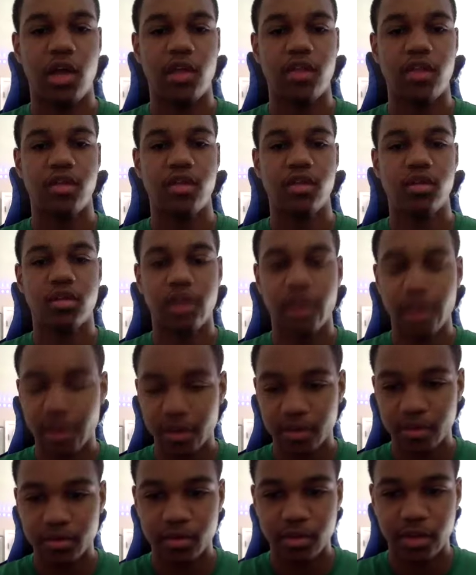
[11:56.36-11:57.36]
I think
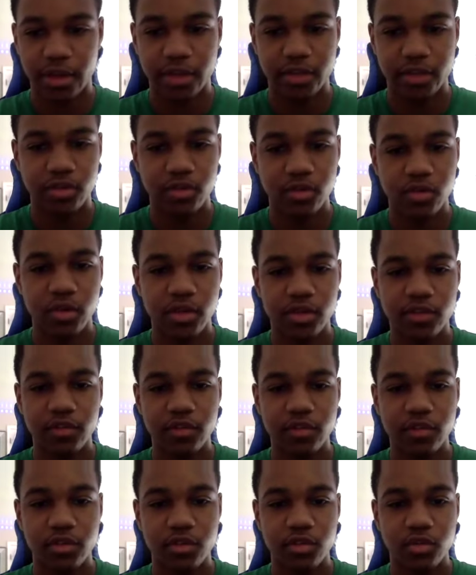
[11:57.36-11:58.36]
that like two, it's
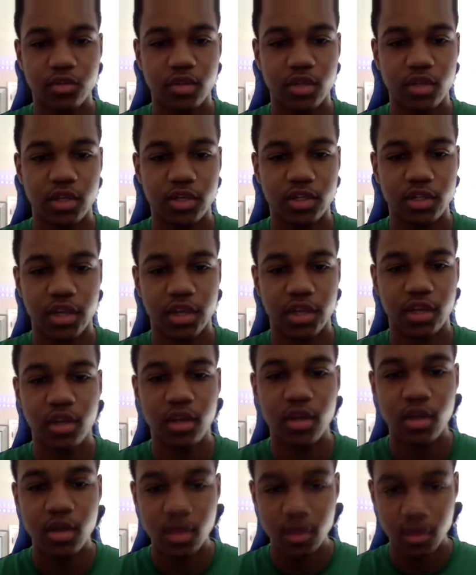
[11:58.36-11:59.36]
really two things. Like
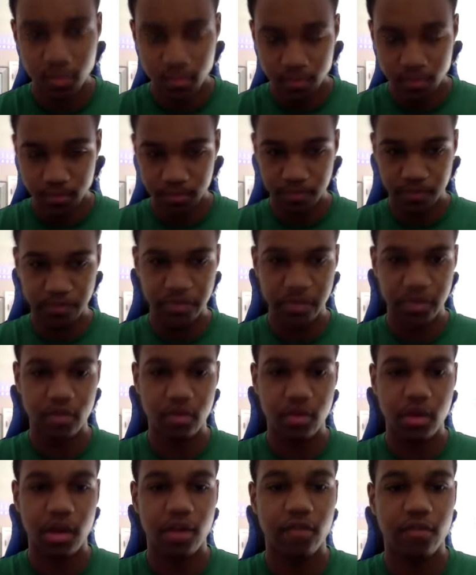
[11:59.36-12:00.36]
you
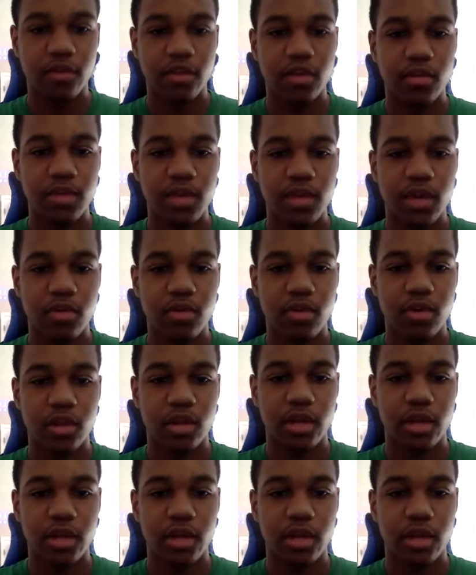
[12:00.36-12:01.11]
gotta really be able to